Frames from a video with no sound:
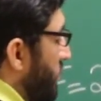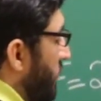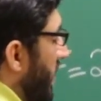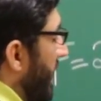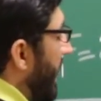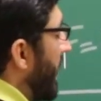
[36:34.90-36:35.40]

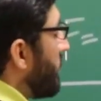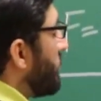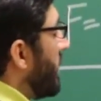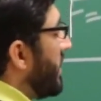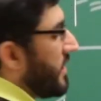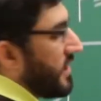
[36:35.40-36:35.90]
want to
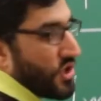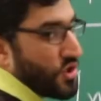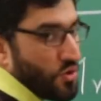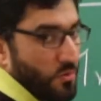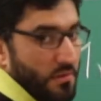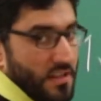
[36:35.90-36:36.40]
calculate. It
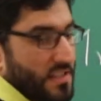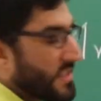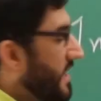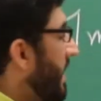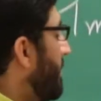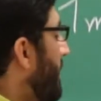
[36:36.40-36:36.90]
should be the
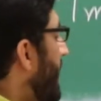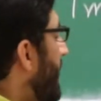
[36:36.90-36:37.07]
same,